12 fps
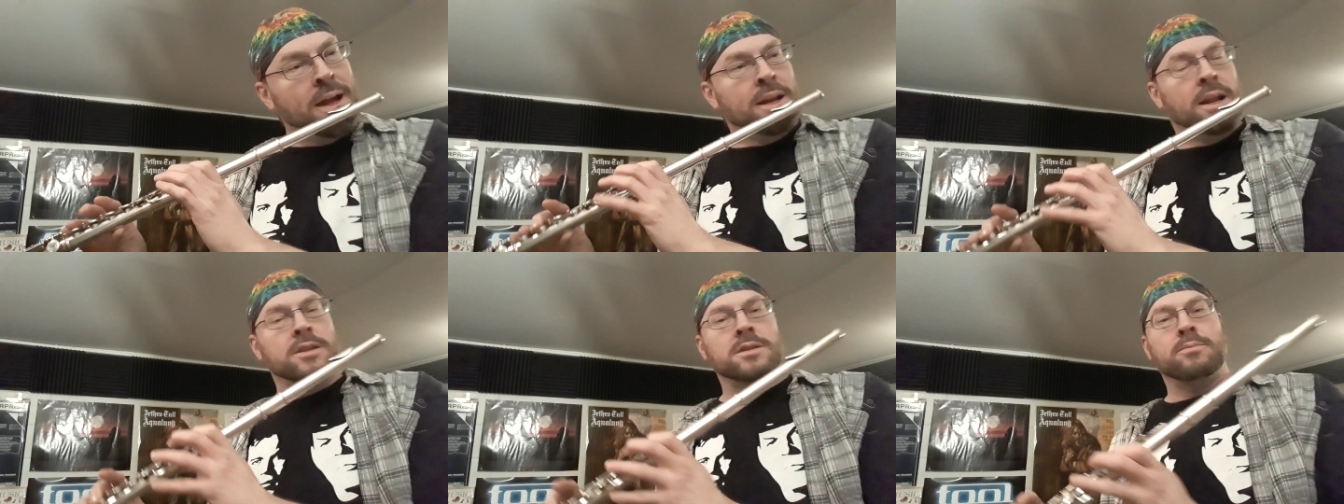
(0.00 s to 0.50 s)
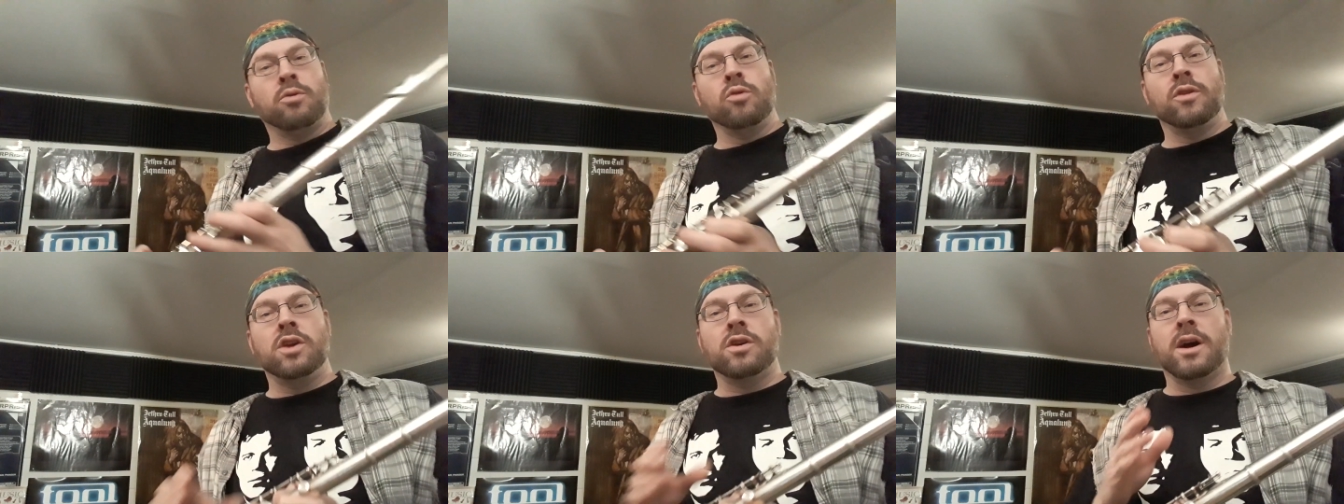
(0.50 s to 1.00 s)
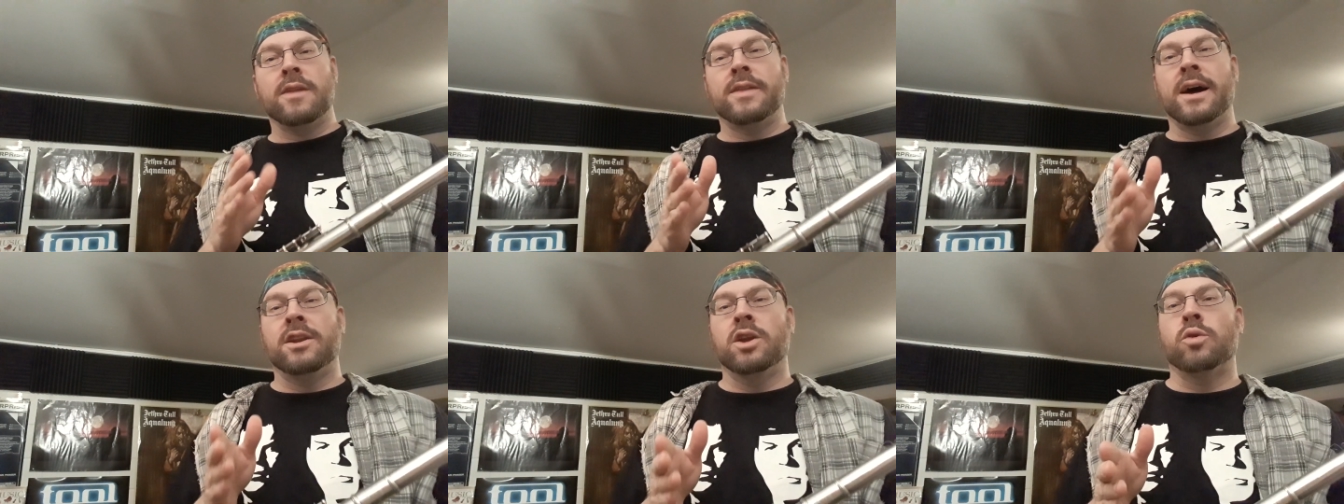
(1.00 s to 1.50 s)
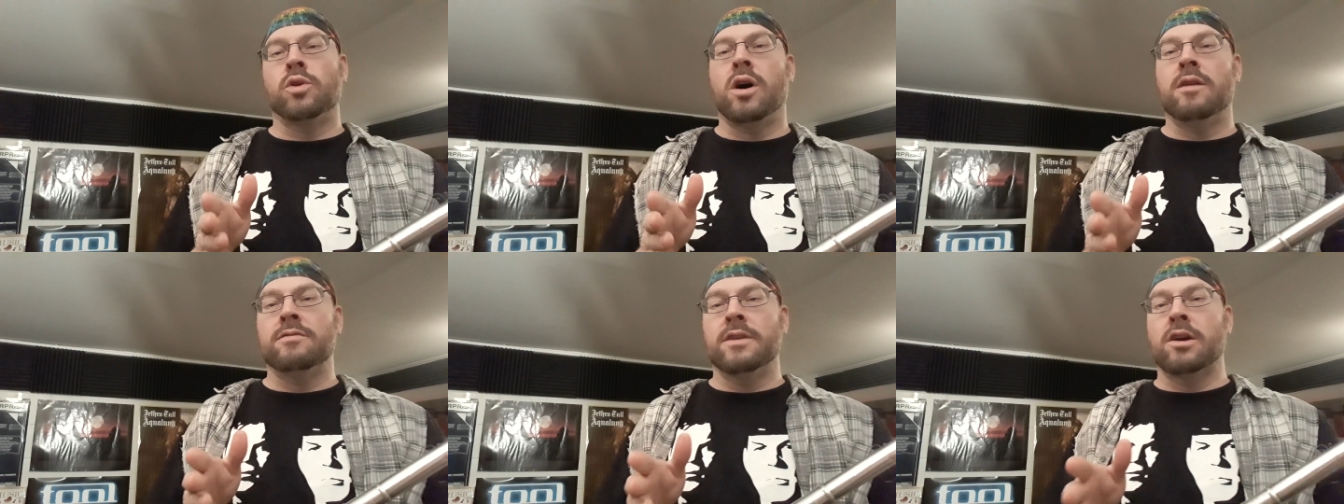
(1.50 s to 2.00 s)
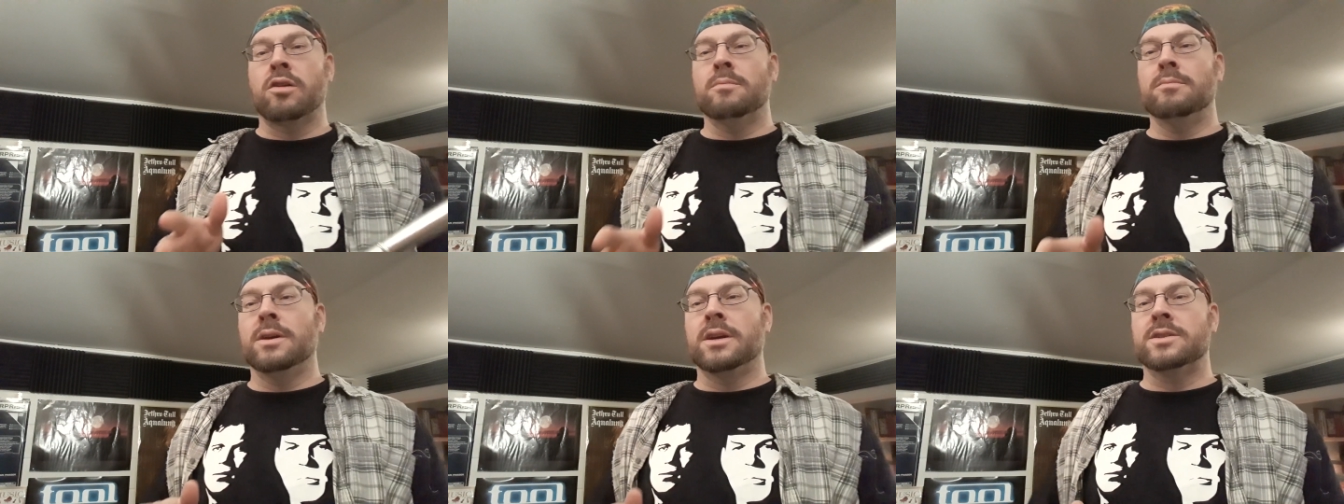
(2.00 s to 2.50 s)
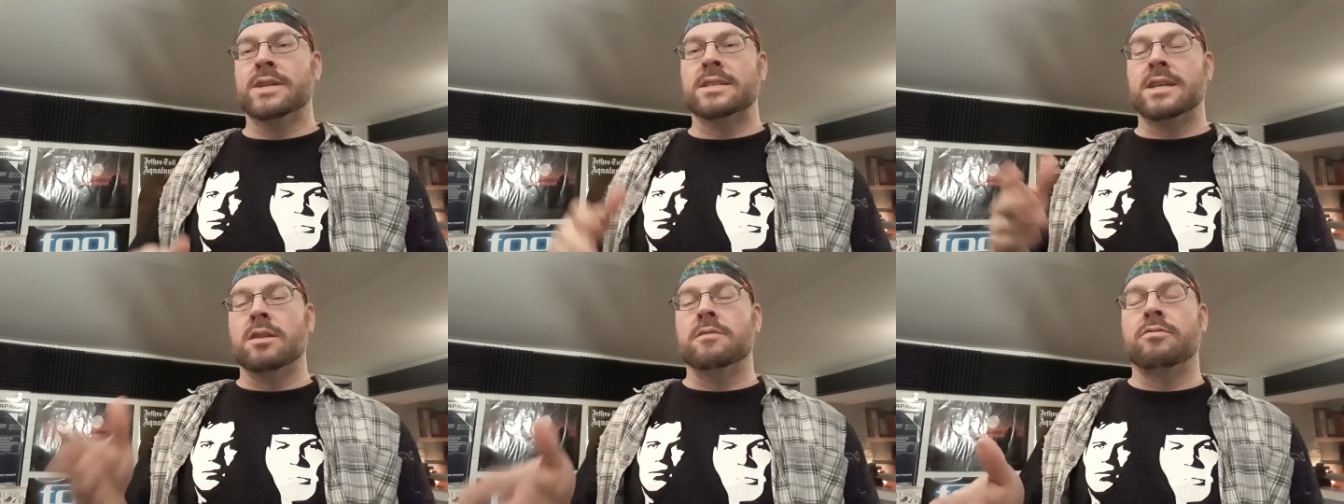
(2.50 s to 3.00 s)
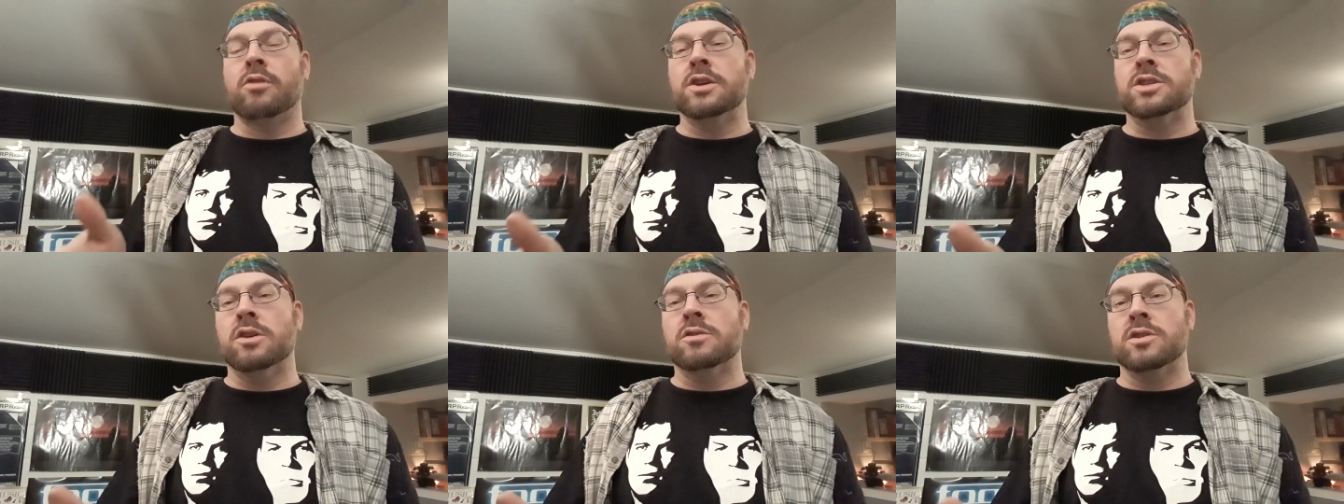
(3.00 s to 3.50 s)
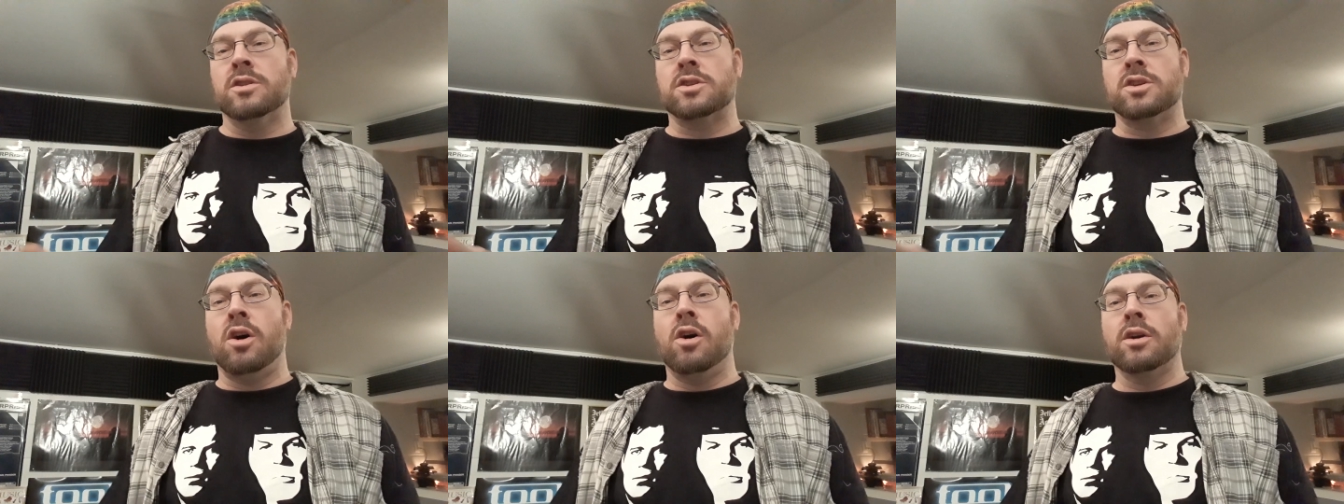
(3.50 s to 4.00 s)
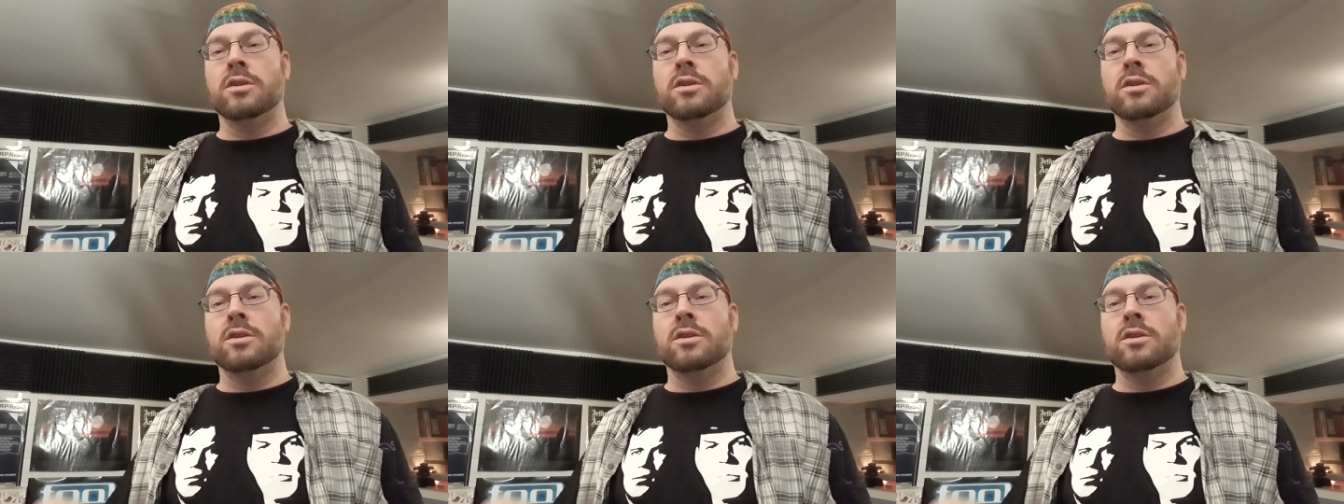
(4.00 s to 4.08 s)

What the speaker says: Now it's important that you cut that note off there because that's how the phrase goes in the song.